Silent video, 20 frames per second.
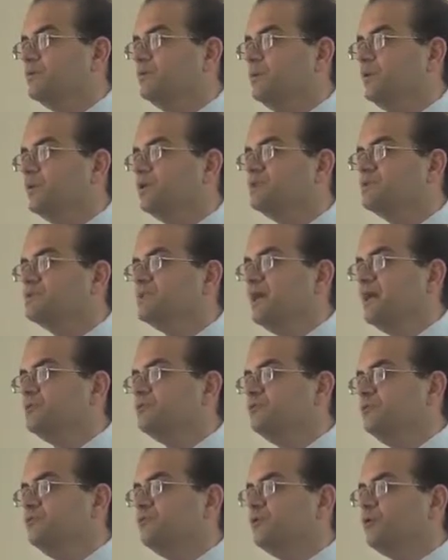it boils
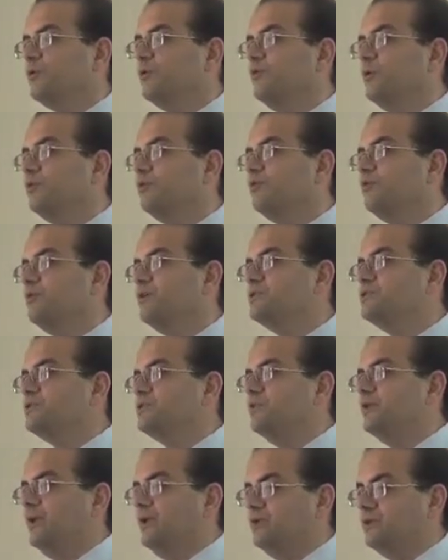down to for a
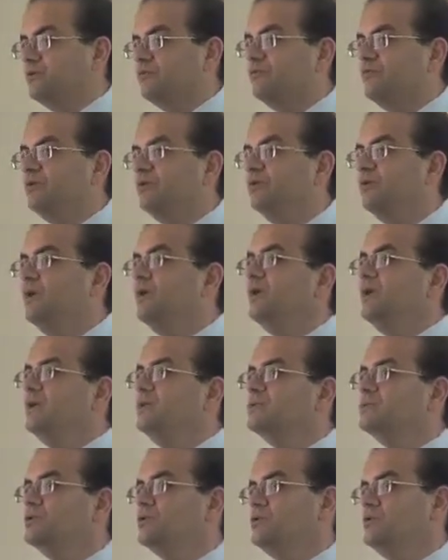motivational interview
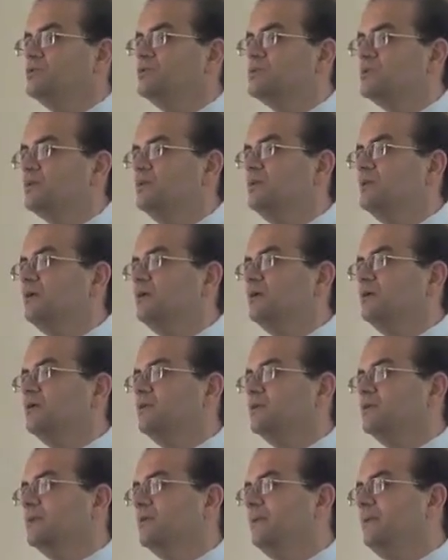is using
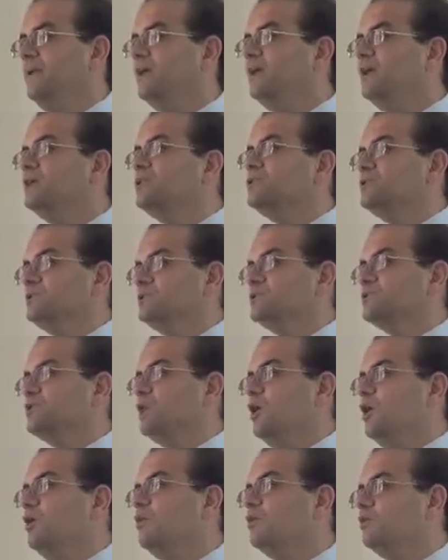the patient's
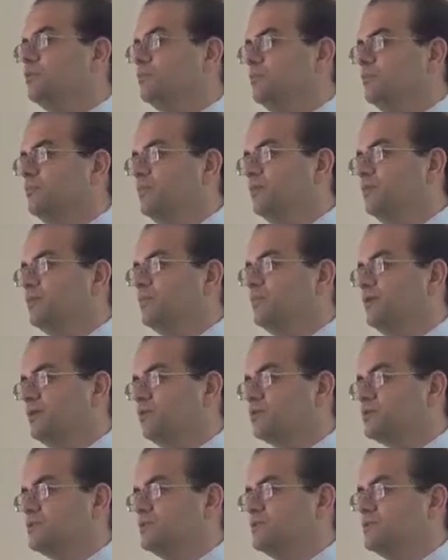own
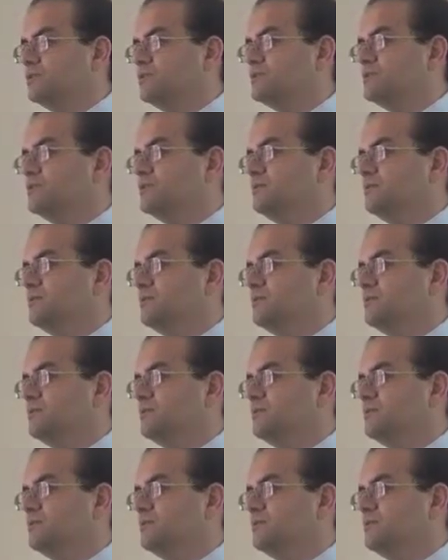motivations,